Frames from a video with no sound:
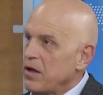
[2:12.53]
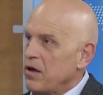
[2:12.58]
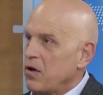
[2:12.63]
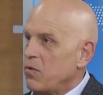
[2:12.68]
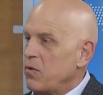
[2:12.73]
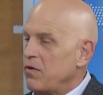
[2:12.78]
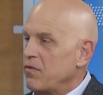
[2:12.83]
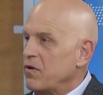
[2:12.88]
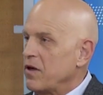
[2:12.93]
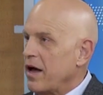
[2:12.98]

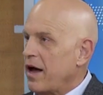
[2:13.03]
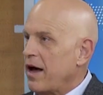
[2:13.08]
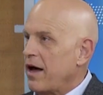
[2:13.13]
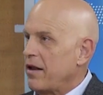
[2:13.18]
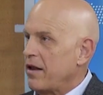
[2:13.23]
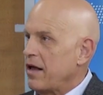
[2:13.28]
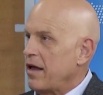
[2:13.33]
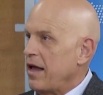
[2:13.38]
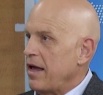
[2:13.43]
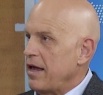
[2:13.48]
we've got
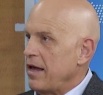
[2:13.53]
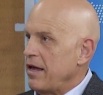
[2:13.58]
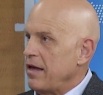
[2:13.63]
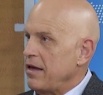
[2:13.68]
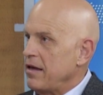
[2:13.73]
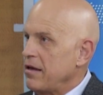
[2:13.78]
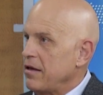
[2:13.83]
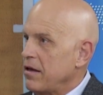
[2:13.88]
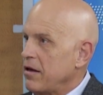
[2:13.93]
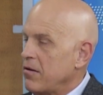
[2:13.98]

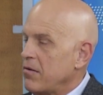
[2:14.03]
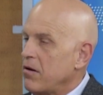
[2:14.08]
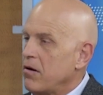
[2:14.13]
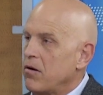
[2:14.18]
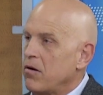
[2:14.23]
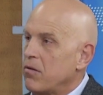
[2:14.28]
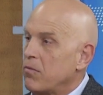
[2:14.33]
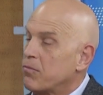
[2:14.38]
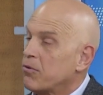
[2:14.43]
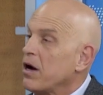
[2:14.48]
a
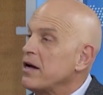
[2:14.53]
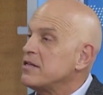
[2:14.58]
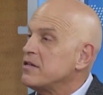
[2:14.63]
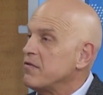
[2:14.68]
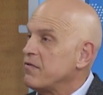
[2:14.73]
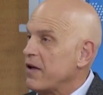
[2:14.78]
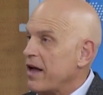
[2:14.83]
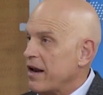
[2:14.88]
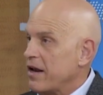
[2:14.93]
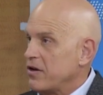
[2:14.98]
price
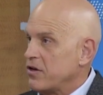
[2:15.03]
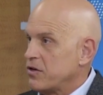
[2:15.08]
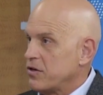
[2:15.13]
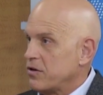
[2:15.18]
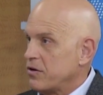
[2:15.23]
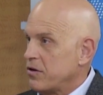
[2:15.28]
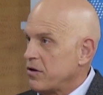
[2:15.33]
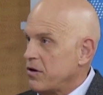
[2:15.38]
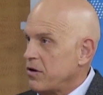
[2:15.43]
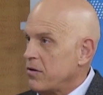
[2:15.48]
advantage,
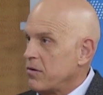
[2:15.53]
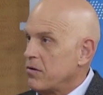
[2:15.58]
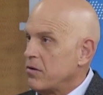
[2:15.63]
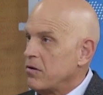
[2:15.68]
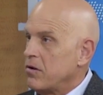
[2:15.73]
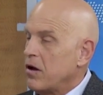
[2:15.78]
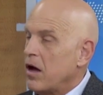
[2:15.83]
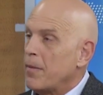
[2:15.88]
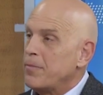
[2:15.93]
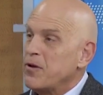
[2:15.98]

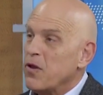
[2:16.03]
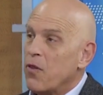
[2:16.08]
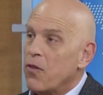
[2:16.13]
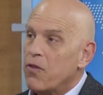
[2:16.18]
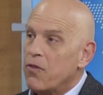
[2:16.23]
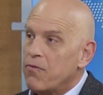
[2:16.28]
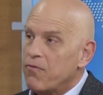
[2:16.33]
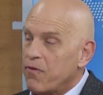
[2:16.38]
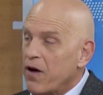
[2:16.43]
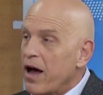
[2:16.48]
up to
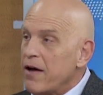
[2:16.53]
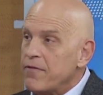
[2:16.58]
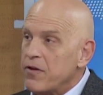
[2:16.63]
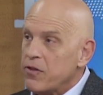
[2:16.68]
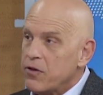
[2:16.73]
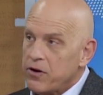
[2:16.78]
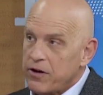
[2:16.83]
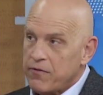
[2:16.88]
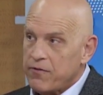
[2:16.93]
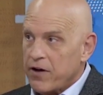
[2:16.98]
5 to
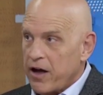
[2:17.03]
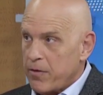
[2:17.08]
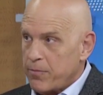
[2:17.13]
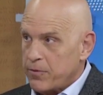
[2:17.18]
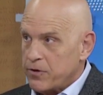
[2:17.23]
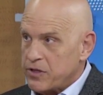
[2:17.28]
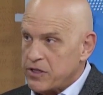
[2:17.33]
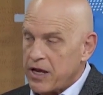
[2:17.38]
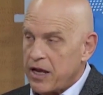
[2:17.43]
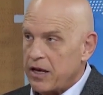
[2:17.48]

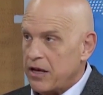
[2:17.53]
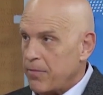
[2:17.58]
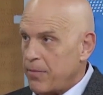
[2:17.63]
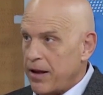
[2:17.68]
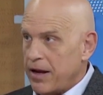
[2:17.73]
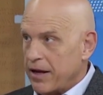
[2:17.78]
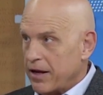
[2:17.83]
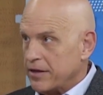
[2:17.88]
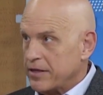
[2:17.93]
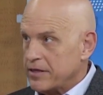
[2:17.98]
35%
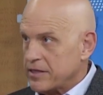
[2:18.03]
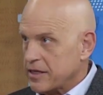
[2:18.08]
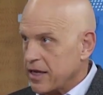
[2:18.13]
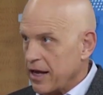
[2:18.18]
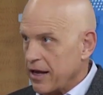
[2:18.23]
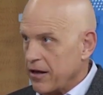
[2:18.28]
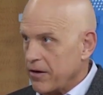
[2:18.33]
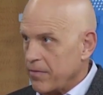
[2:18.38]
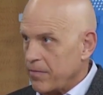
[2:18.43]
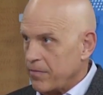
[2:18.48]
depending on the
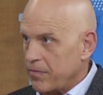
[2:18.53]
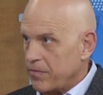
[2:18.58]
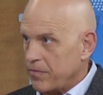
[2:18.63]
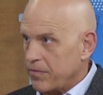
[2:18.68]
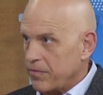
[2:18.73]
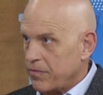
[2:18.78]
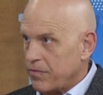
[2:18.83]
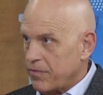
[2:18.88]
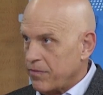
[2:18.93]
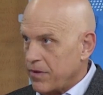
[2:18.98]
scale.
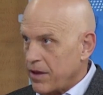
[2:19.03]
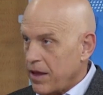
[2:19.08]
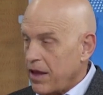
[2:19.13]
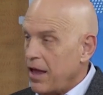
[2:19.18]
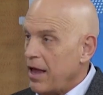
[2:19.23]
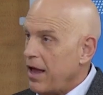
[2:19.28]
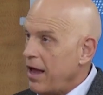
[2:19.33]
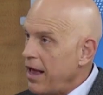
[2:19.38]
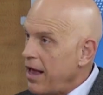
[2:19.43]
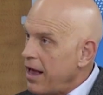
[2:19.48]

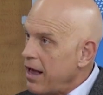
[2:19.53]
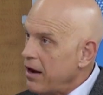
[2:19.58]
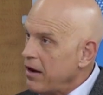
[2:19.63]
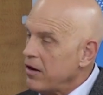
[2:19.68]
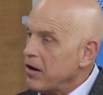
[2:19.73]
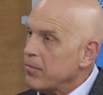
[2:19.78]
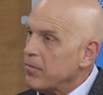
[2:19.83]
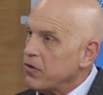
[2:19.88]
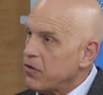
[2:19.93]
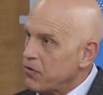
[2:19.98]
And
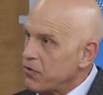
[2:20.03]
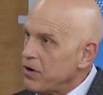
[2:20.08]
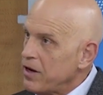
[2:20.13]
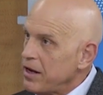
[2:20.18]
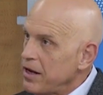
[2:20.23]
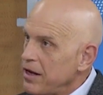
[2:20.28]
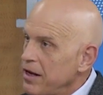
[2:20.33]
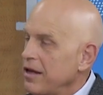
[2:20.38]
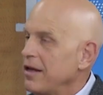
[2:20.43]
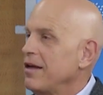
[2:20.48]
number
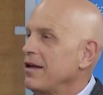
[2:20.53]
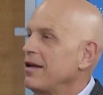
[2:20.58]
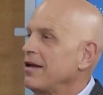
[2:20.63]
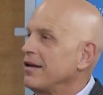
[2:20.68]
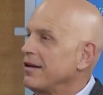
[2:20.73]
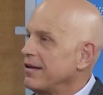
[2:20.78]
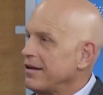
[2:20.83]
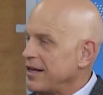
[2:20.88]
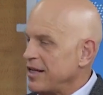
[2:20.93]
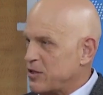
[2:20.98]
three,
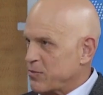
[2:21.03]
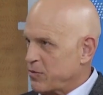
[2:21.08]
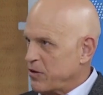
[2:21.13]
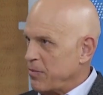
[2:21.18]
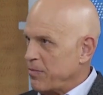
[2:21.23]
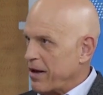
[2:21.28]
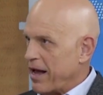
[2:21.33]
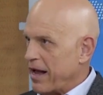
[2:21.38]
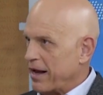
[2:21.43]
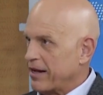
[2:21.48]
it's
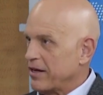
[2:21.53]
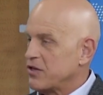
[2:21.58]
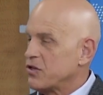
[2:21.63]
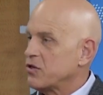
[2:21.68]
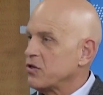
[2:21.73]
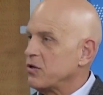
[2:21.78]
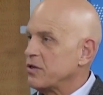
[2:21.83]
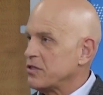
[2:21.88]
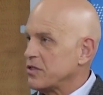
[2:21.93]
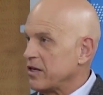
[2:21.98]
prepackaged,
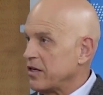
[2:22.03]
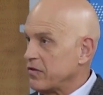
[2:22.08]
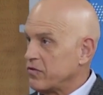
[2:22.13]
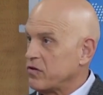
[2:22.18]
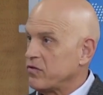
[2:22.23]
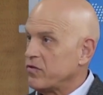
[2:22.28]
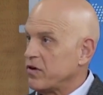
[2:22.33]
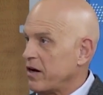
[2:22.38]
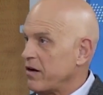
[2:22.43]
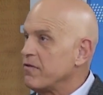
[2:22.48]
so it's
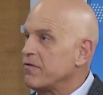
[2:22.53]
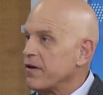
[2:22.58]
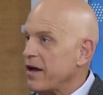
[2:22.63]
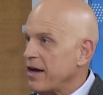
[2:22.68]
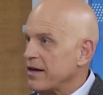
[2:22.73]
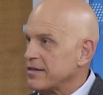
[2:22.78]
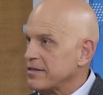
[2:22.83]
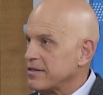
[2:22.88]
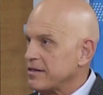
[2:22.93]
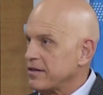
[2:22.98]
delivered very
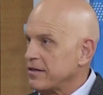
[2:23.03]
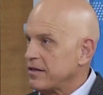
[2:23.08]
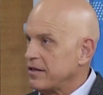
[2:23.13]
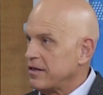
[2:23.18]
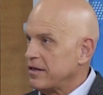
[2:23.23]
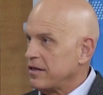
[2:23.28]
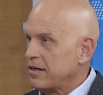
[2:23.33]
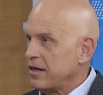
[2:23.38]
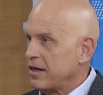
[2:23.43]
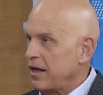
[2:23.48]
fast.
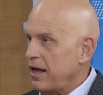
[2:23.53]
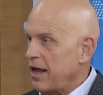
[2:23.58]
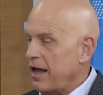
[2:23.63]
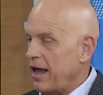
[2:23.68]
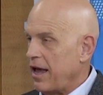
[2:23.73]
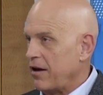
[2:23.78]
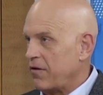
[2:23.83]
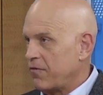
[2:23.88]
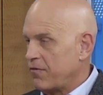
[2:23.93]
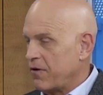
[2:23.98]

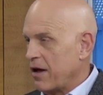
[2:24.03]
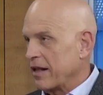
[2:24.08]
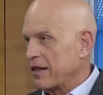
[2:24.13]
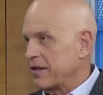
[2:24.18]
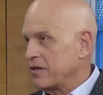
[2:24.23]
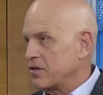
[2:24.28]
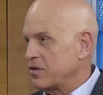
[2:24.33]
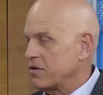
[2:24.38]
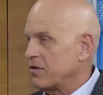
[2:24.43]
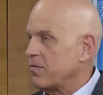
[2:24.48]
And in fact,
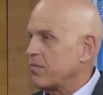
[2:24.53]
there's a